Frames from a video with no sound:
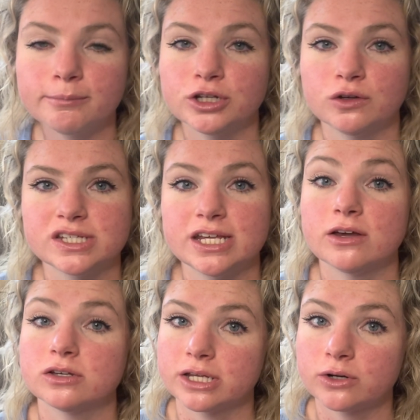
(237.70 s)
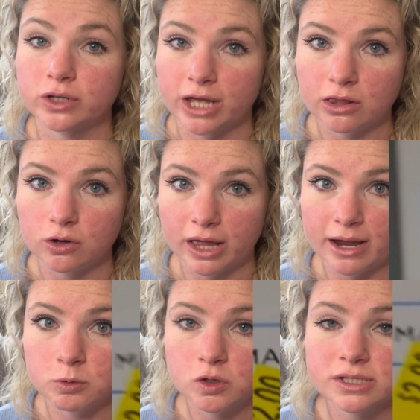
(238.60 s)
but you'll see those little yellow
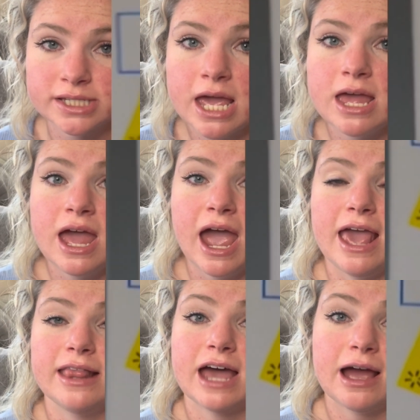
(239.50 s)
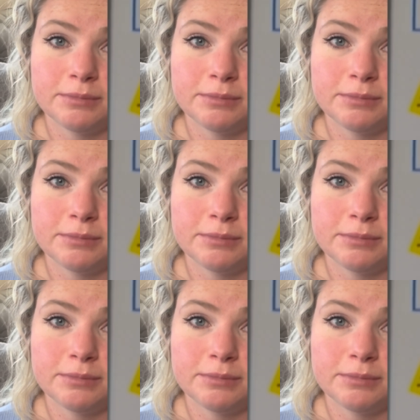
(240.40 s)
labels and that